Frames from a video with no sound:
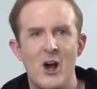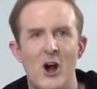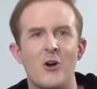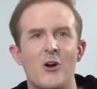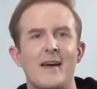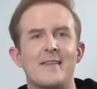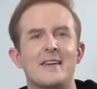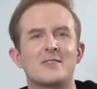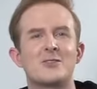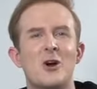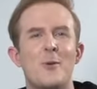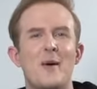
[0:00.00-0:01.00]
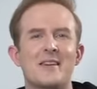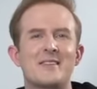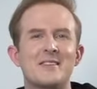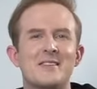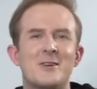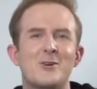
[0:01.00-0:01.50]
Alright, let's go back
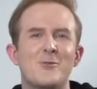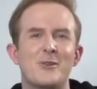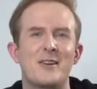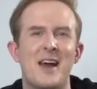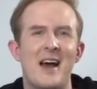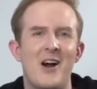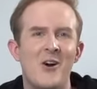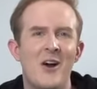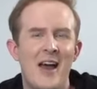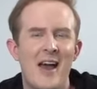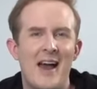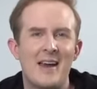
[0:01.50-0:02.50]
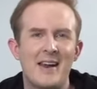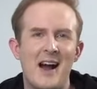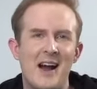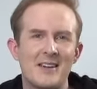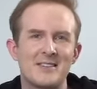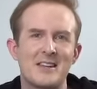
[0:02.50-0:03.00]
to Silver now and
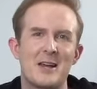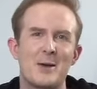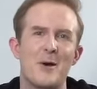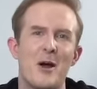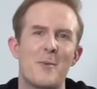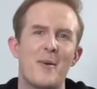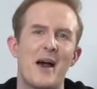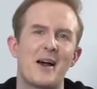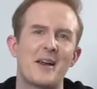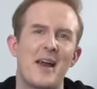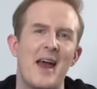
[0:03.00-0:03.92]
ask him about